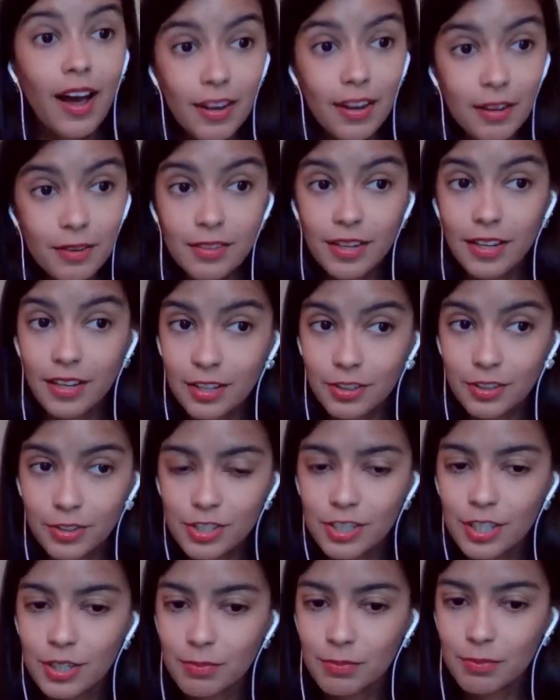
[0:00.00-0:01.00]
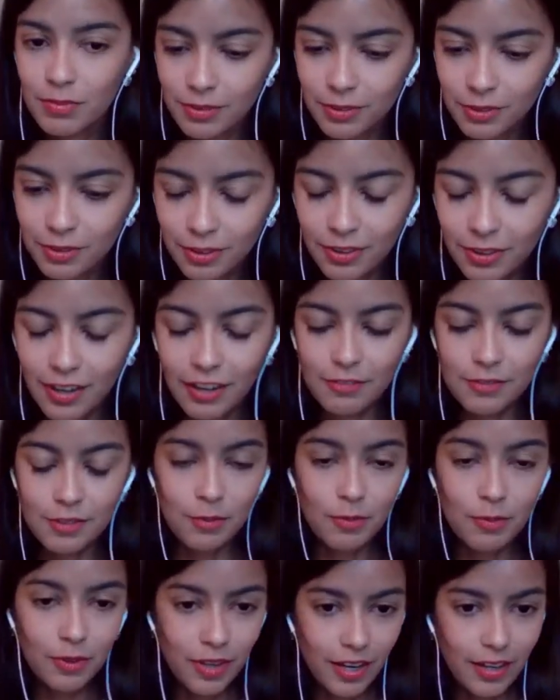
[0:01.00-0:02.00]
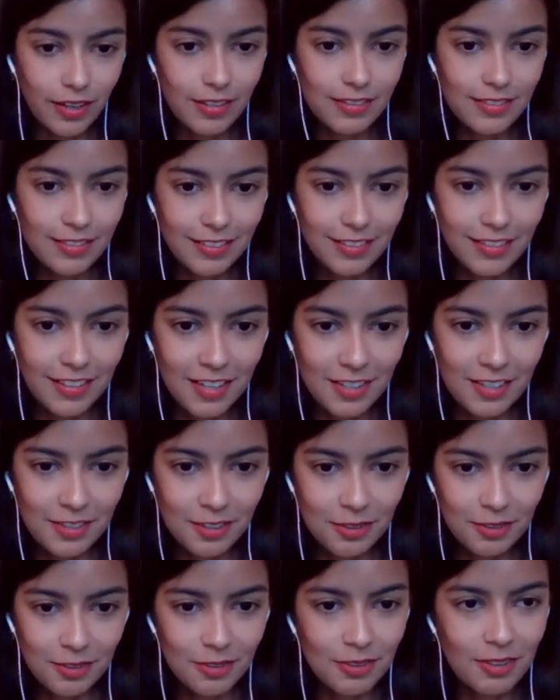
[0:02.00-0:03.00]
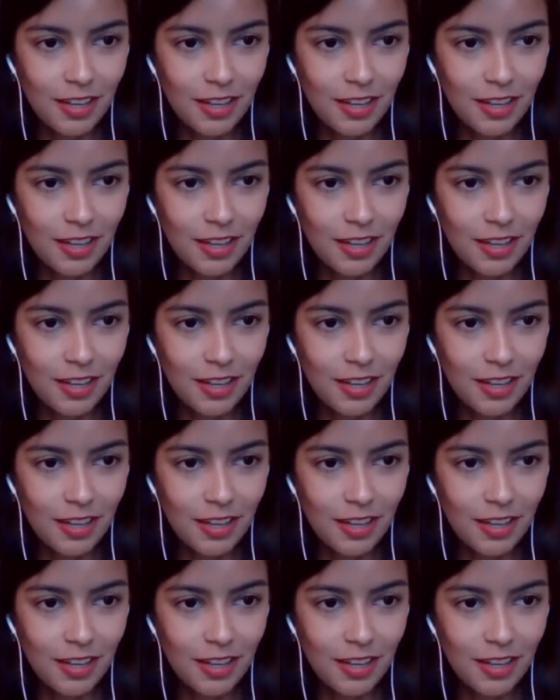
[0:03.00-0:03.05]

And the internship, you have some credits in the institute,